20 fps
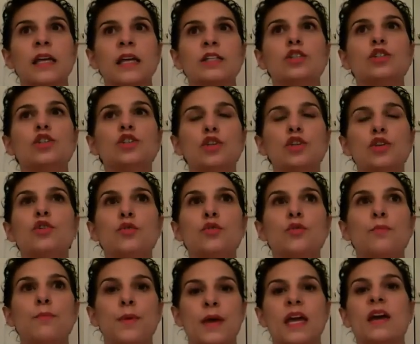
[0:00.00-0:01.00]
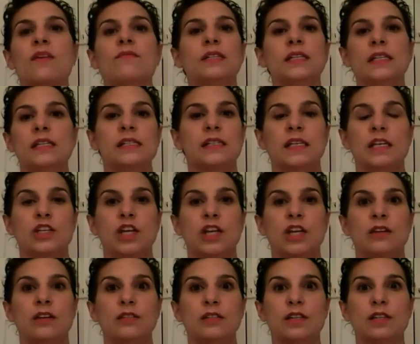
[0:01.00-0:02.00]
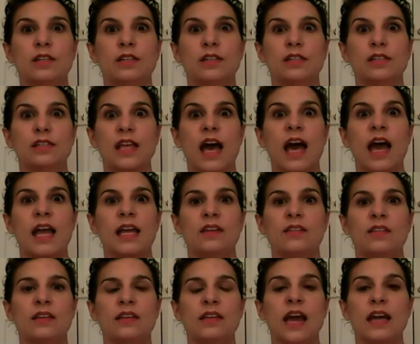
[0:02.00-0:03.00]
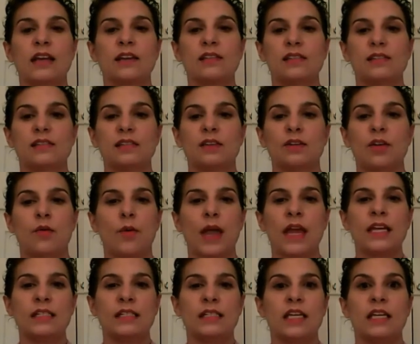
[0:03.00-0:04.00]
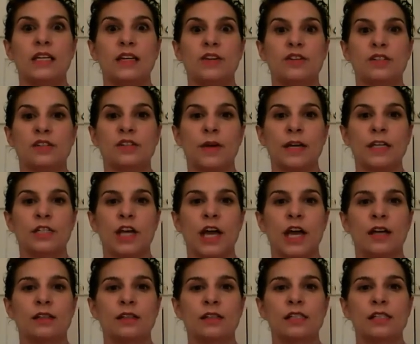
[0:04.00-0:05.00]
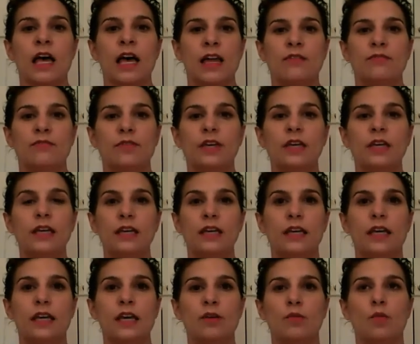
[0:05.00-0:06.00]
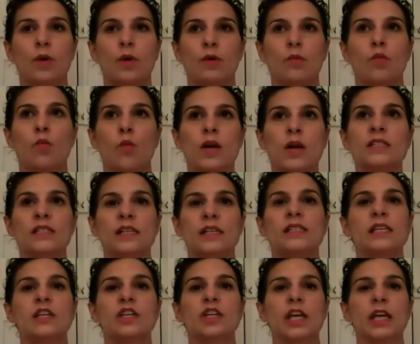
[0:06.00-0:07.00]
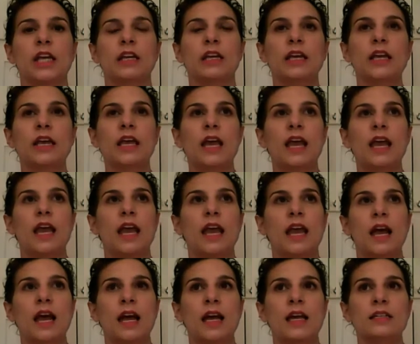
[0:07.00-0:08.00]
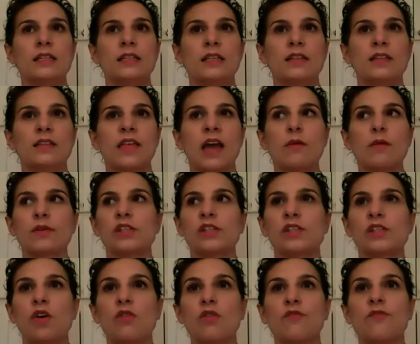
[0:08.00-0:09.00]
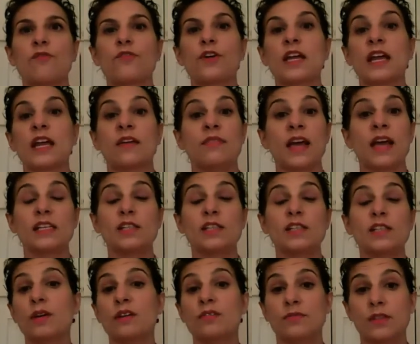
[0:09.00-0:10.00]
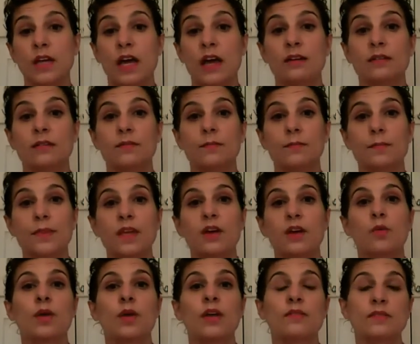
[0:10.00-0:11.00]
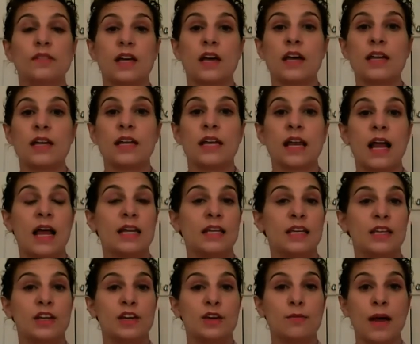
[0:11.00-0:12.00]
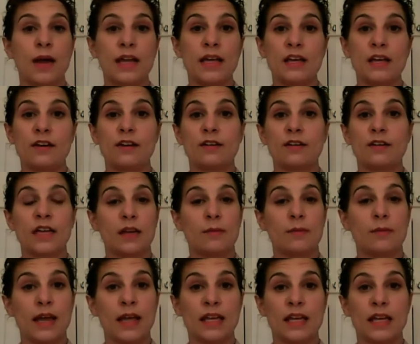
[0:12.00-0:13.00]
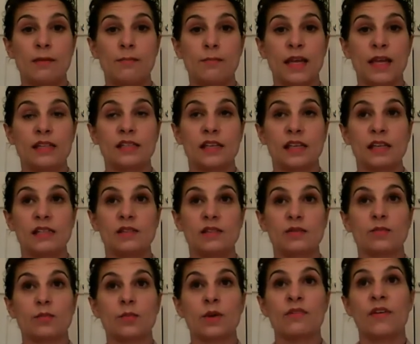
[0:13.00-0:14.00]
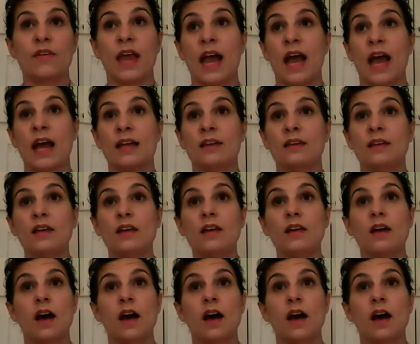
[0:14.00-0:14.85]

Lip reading: like too big of a decision to decide the next, 18 years of my child's life in one decision. And that was so freeing. And that's what we've done. We have done it on a year-by-year, kid-by-kid basis. We've had